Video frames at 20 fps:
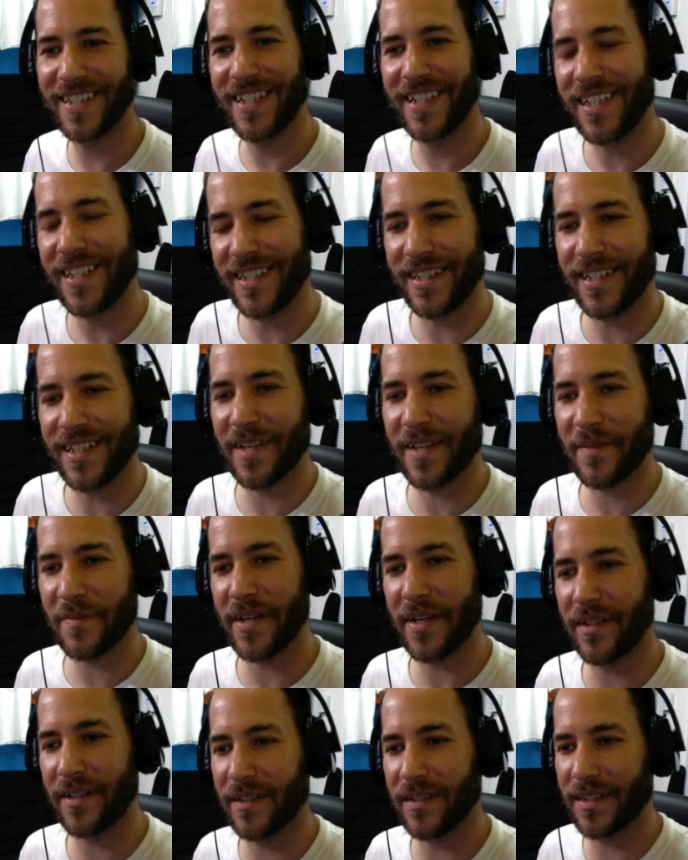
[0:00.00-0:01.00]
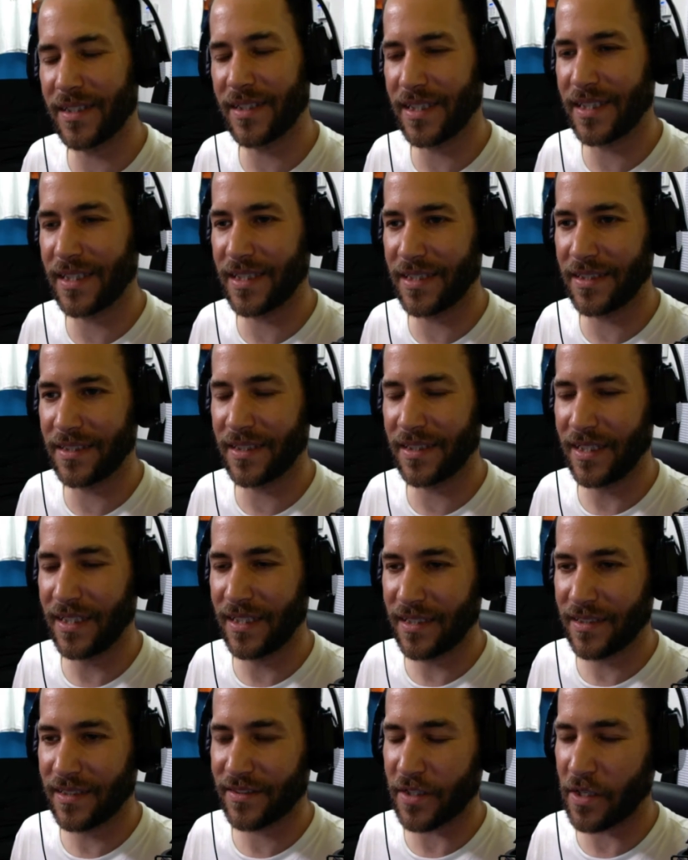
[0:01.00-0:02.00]
yeah, man. Uh,
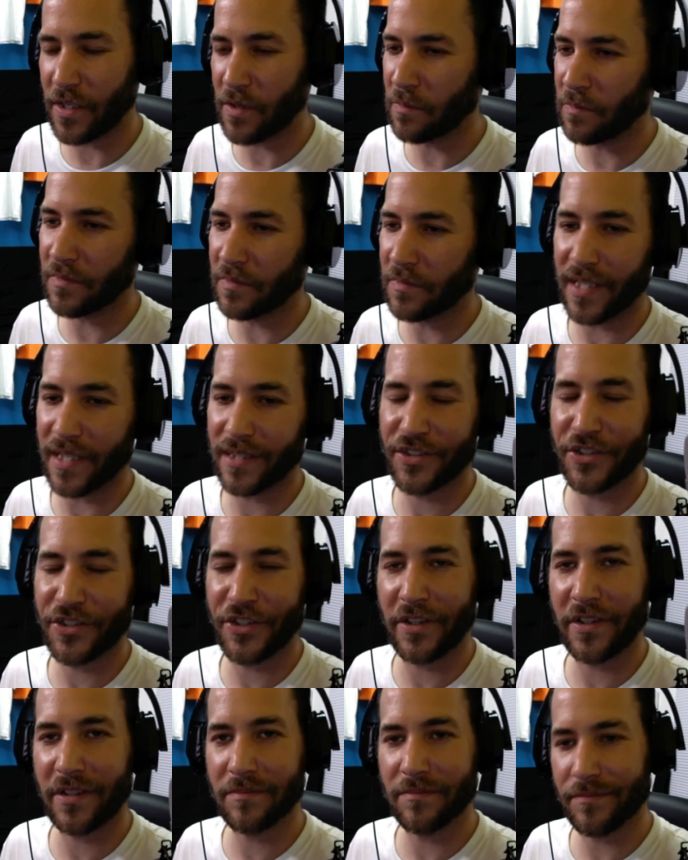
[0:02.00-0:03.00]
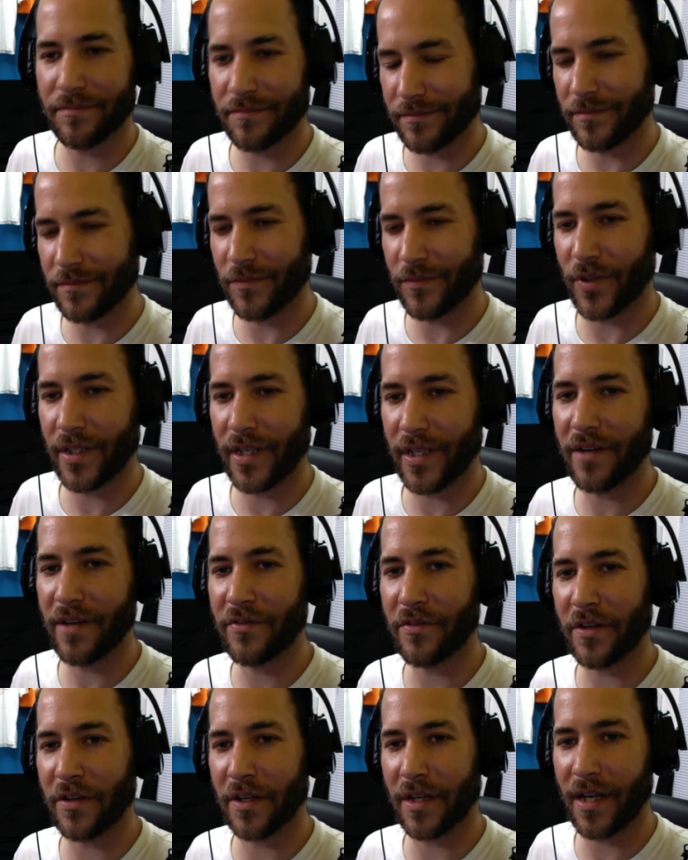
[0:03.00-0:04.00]
so next year, we're down
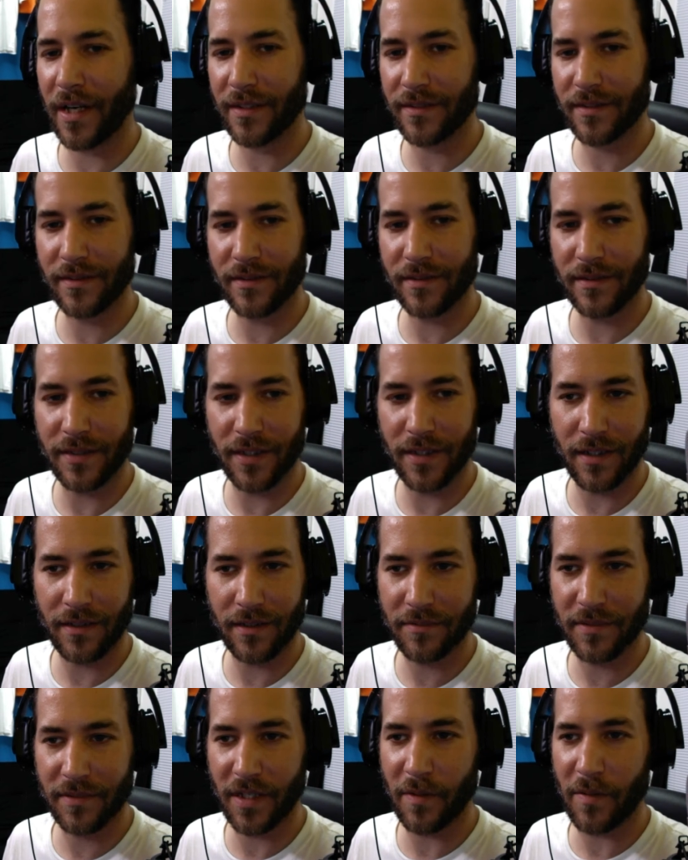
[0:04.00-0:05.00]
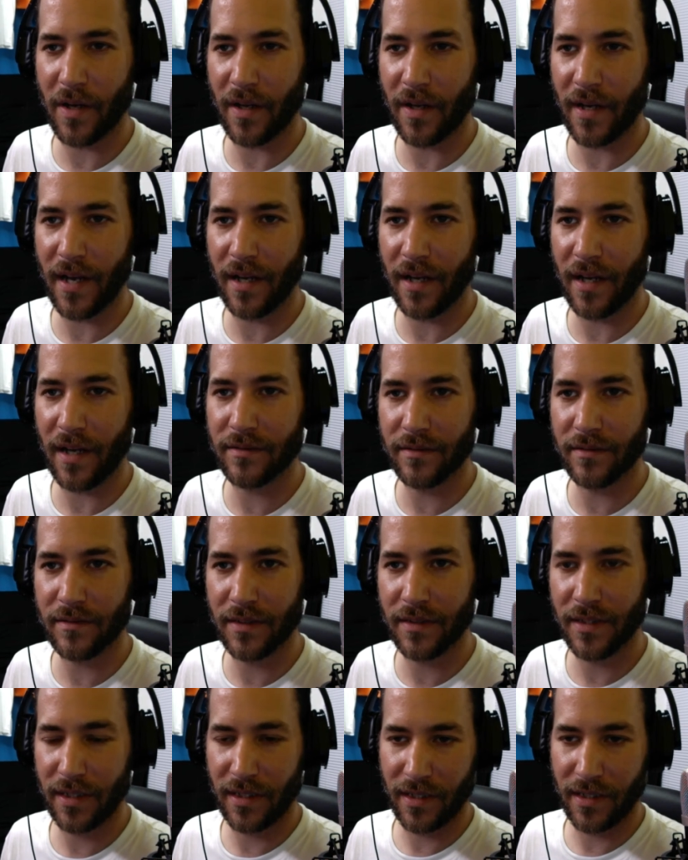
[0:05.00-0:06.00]
for it, guys. Y'all come on out and
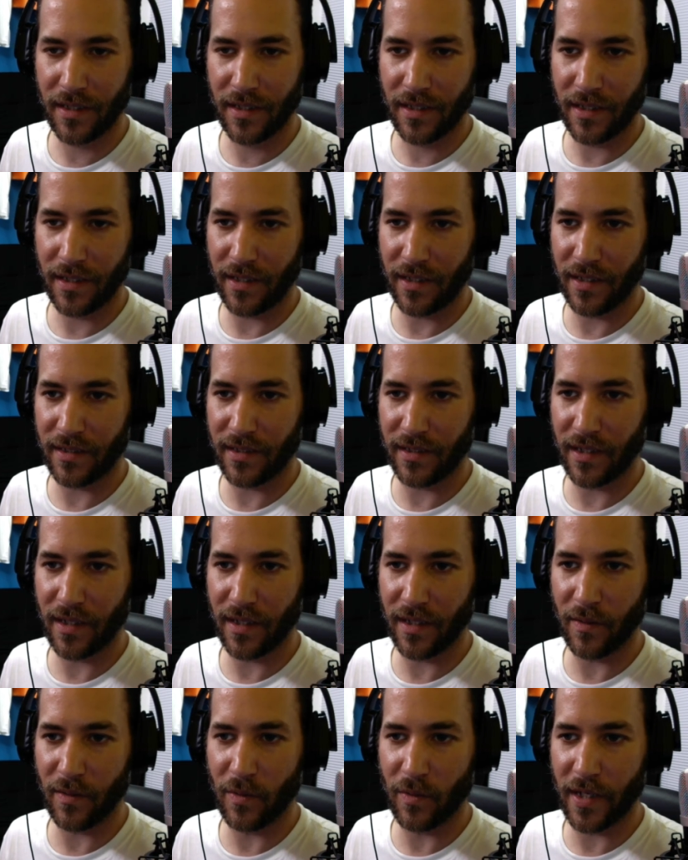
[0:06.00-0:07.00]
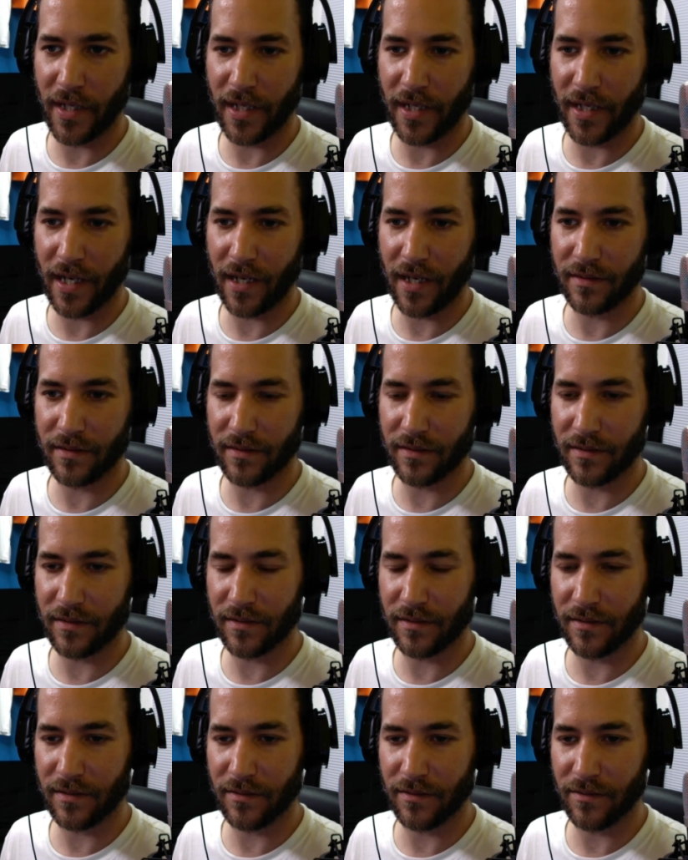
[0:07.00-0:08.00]
and uh, we'll hang out
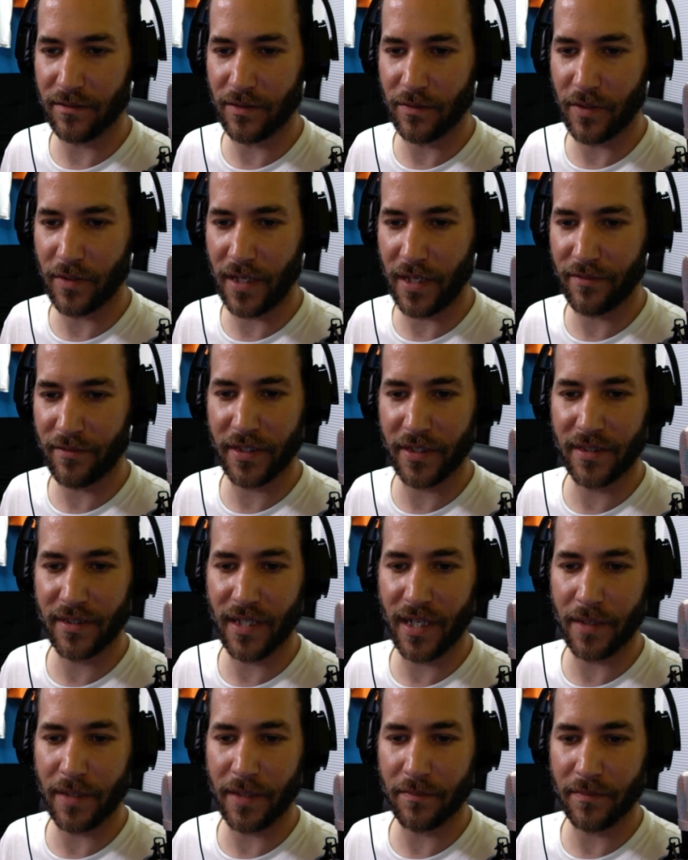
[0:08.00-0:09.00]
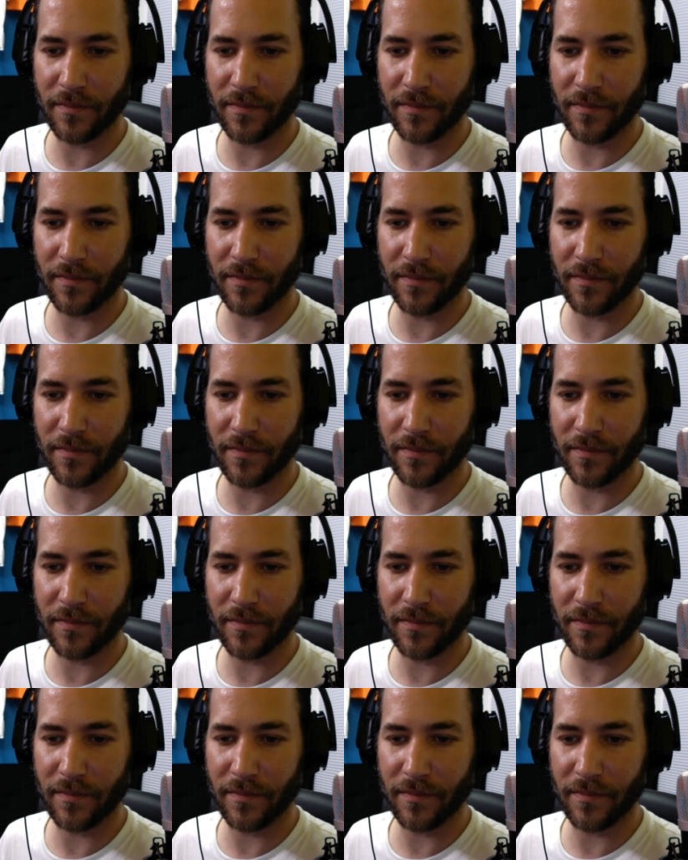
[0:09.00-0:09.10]
and we'll, we'll have a good time.